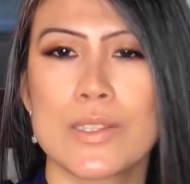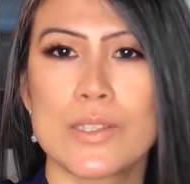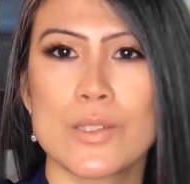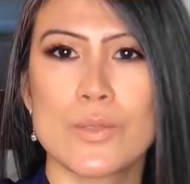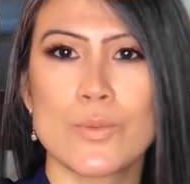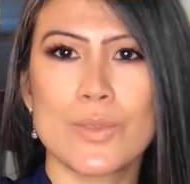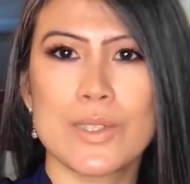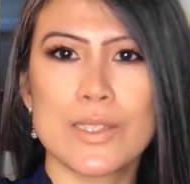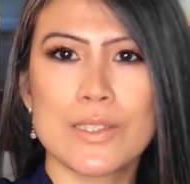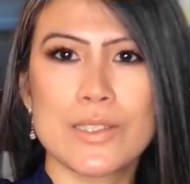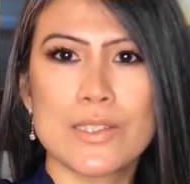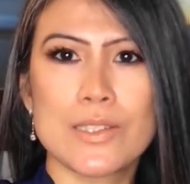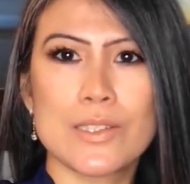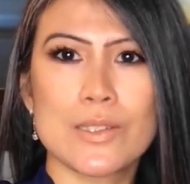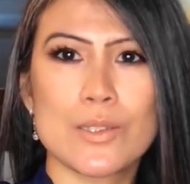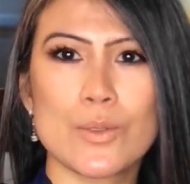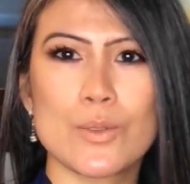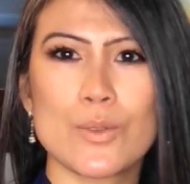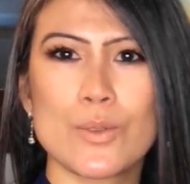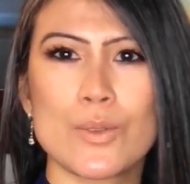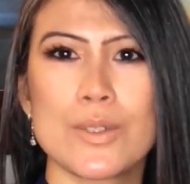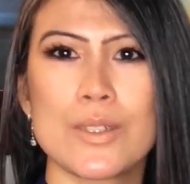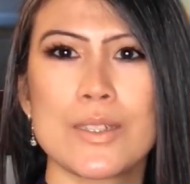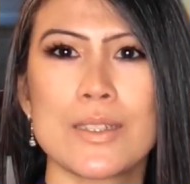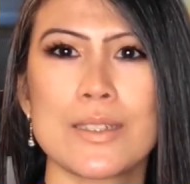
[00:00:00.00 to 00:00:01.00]
with this one.
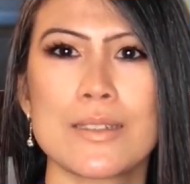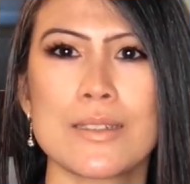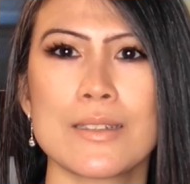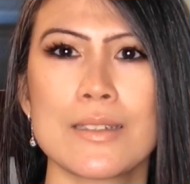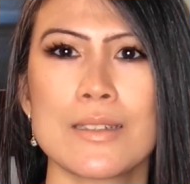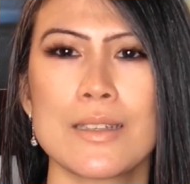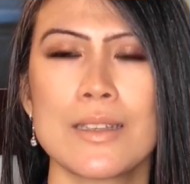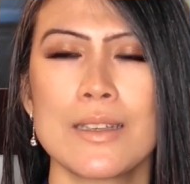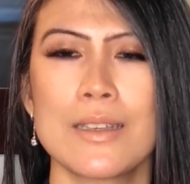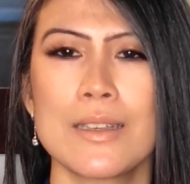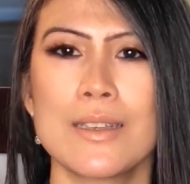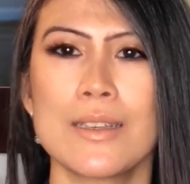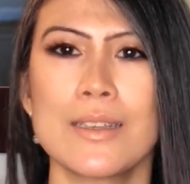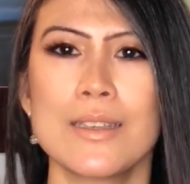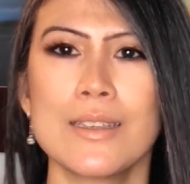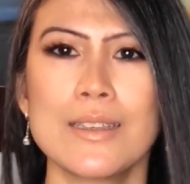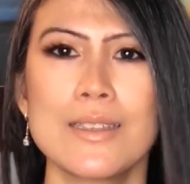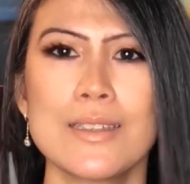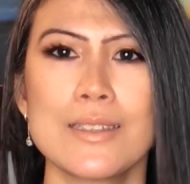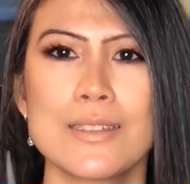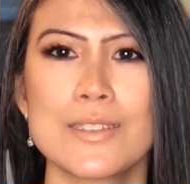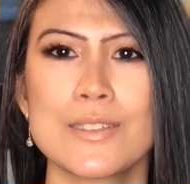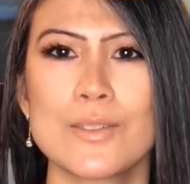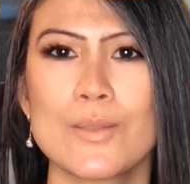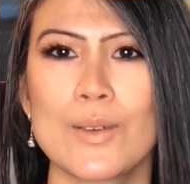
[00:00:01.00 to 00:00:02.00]
So
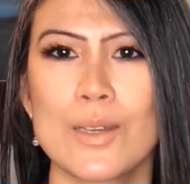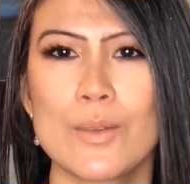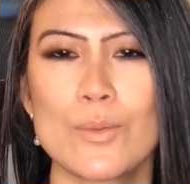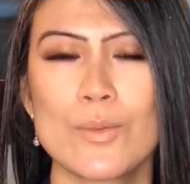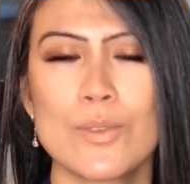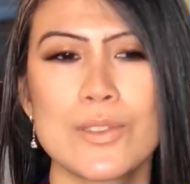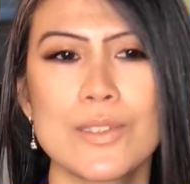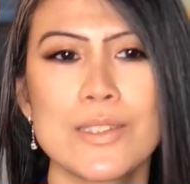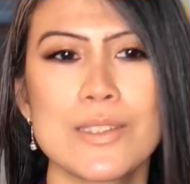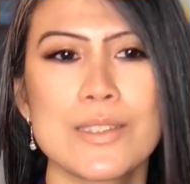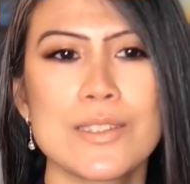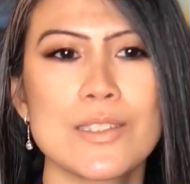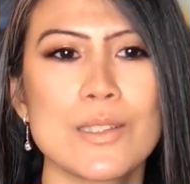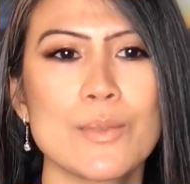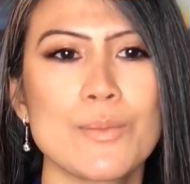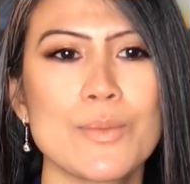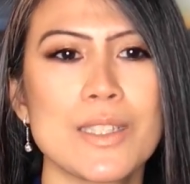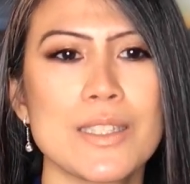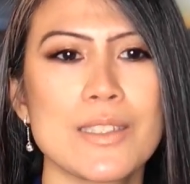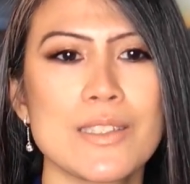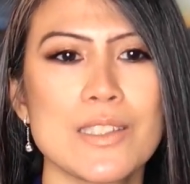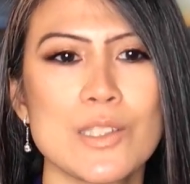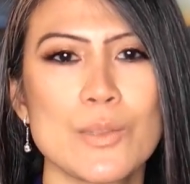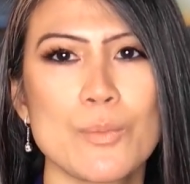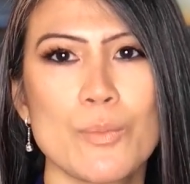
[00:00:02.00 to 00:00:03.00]
yeah, so I wanted
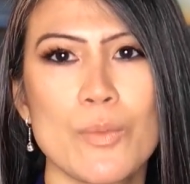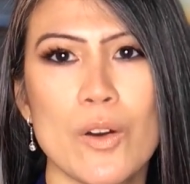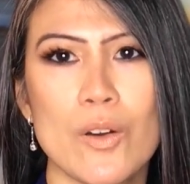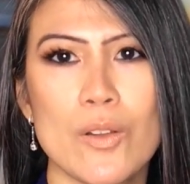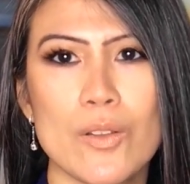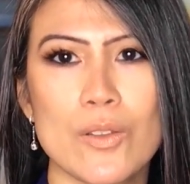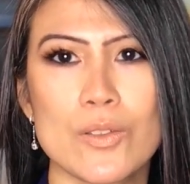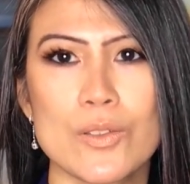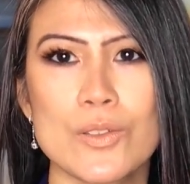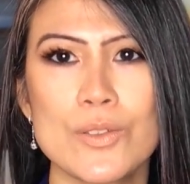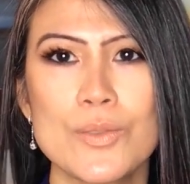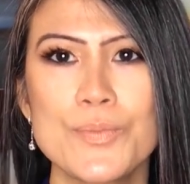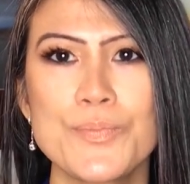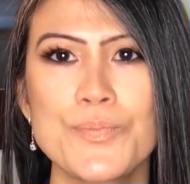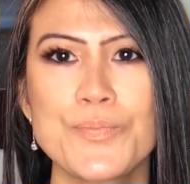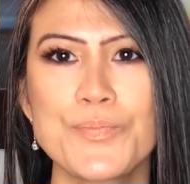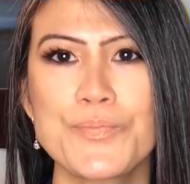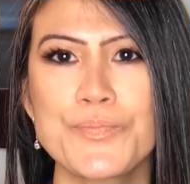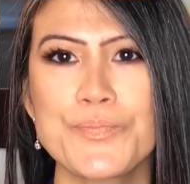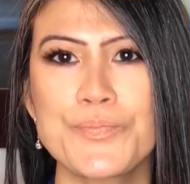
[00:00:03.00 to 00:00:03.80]
something smaller,